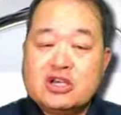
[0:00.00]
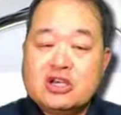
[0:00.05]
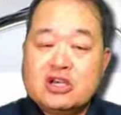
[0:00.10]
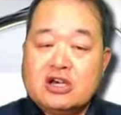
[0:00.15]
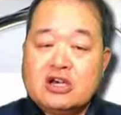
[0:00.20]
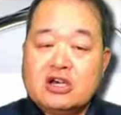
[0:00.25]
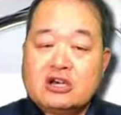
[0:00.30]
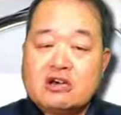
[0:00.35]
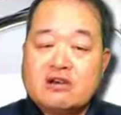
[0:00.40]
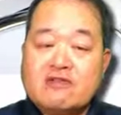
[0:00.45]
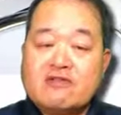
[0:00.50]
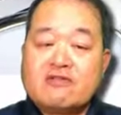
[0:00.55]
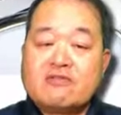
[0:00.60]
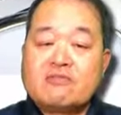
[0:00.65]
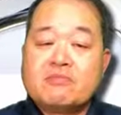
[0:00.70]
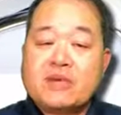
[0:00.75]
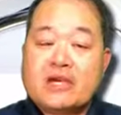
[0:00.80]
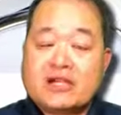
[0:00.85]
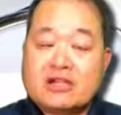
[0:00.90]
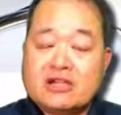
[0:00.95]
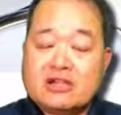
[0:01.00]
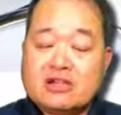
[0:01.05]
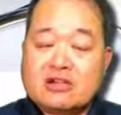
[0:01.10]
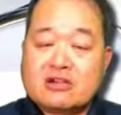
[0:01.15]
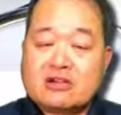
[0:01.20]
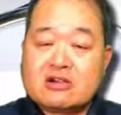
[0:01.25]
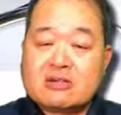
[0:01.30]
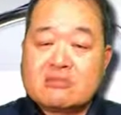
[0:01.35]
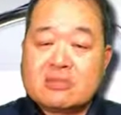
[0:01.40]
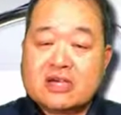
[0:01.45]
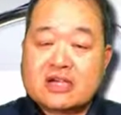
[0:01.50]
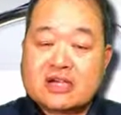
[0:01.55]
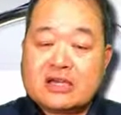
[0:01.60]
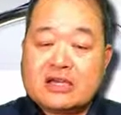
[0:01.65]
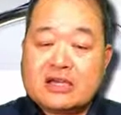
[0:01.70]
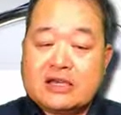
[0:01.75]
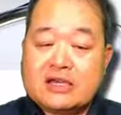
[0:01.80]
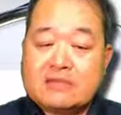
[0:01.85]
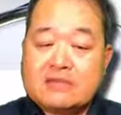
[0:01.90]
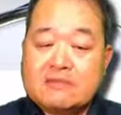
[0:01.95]
of Medicare and
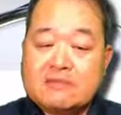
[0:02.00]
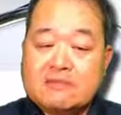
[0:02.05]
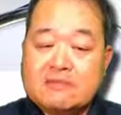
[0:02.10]
Medicaid.